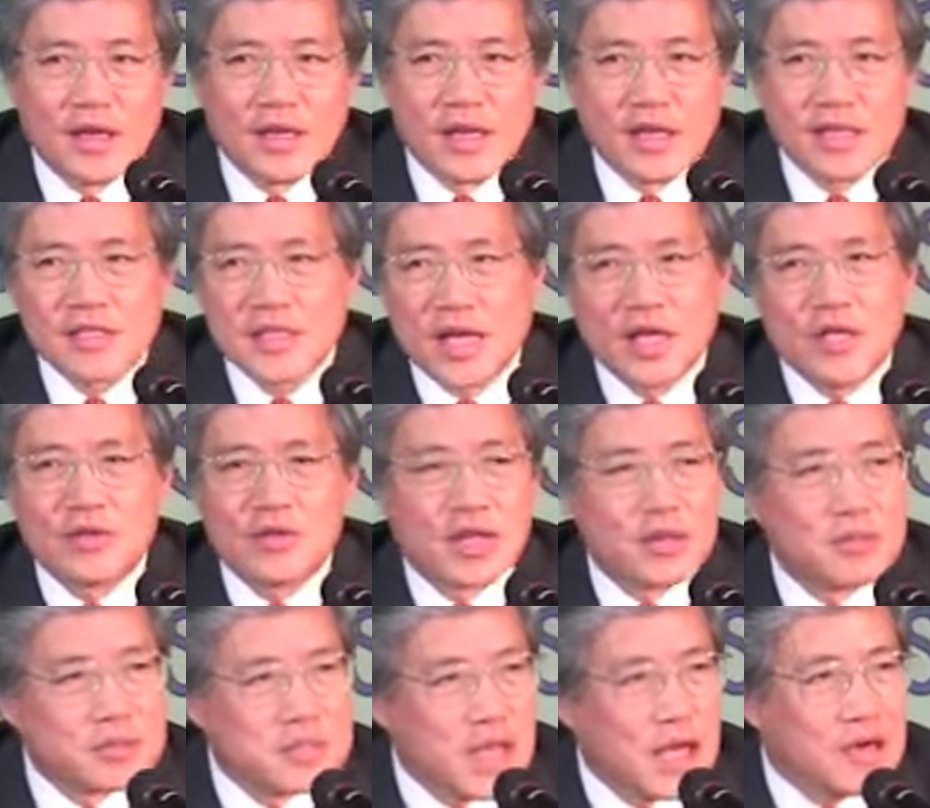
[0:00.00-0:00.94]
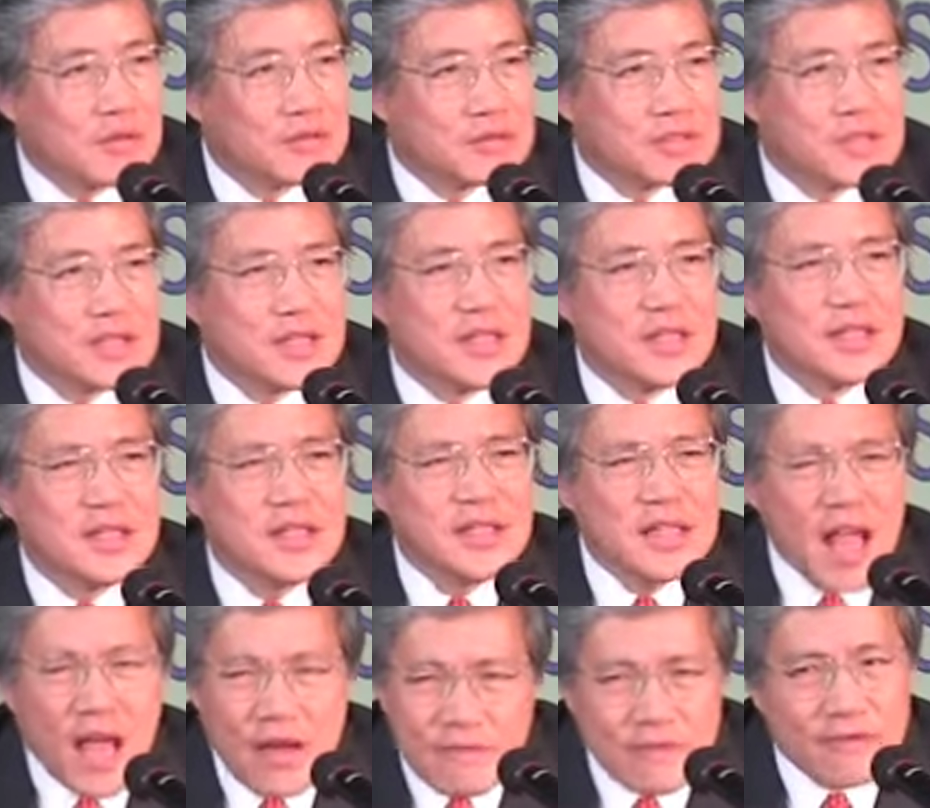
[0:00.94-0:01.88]
They're saying to themselves,
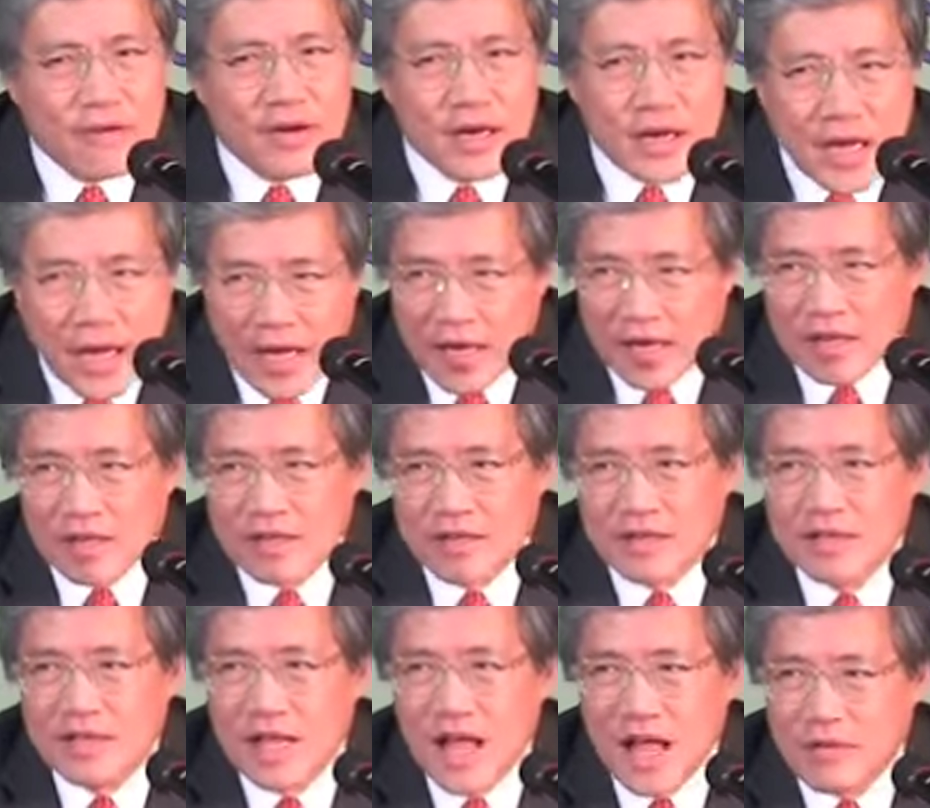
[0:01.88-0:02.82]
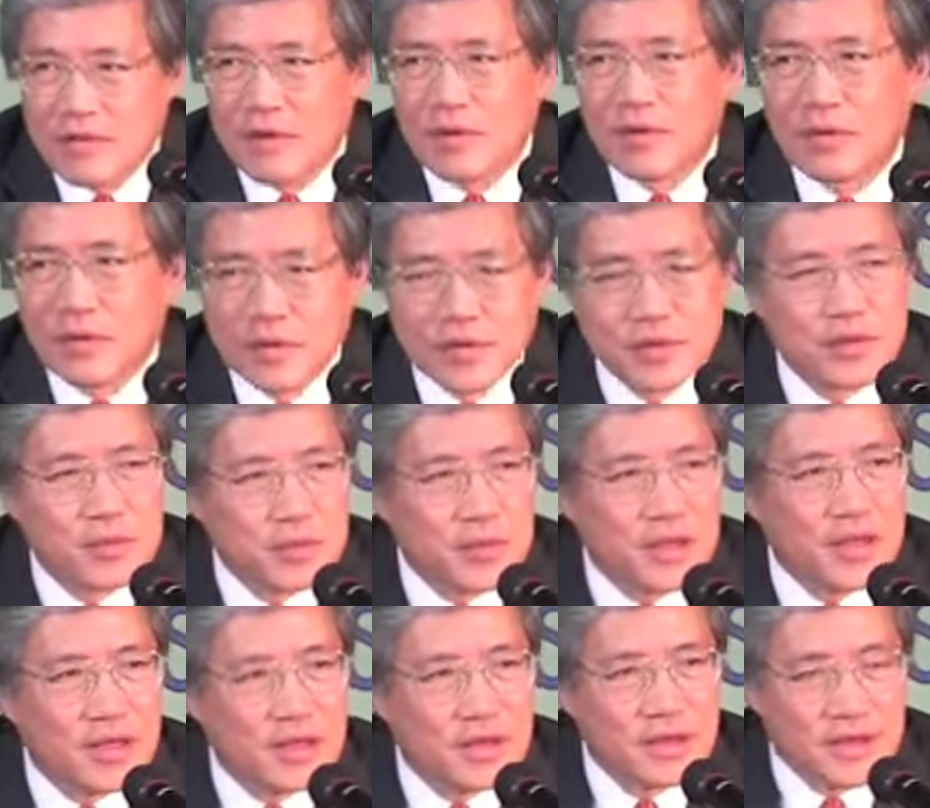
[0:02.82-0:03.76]
never again, never want to
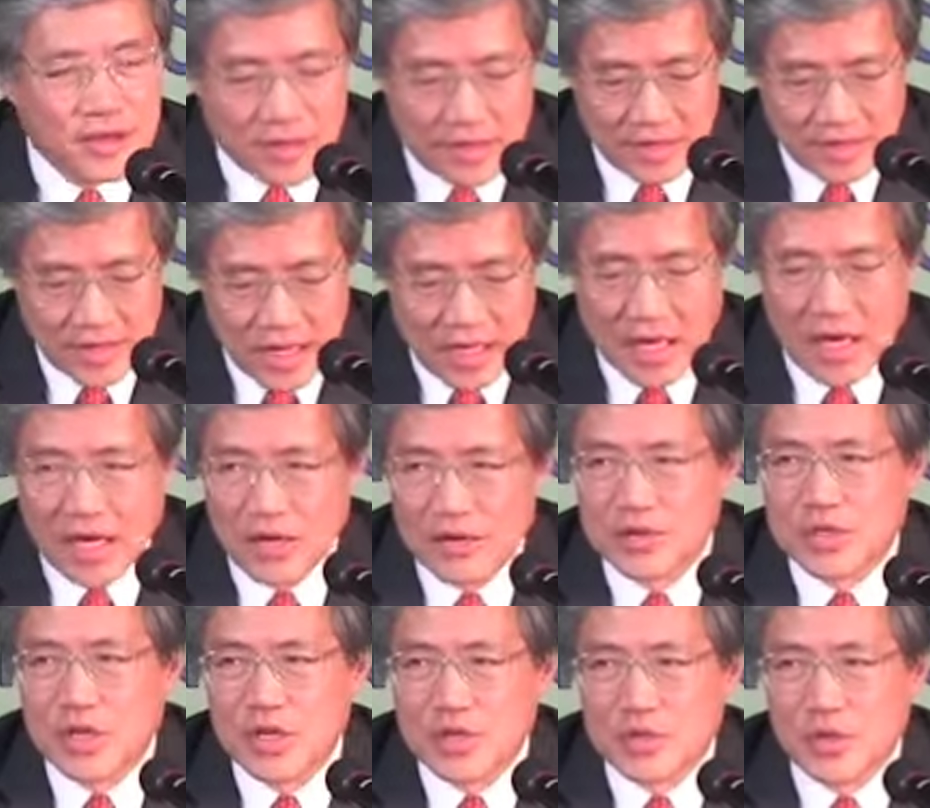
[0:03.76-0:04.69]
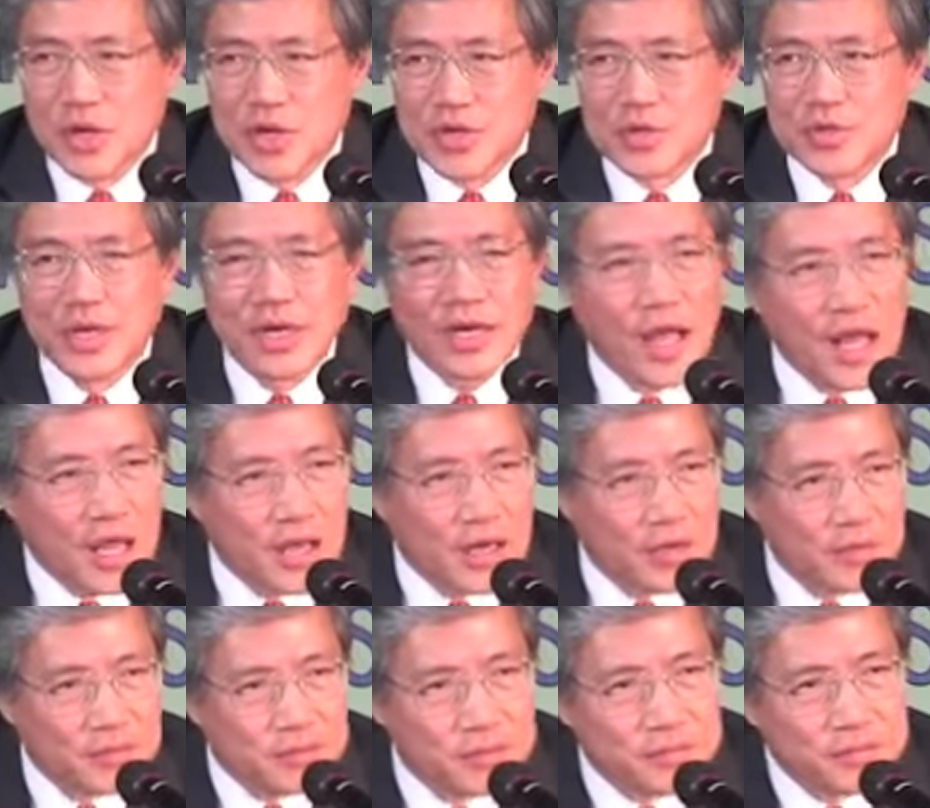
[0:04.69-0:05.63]
be in that kind of situation again.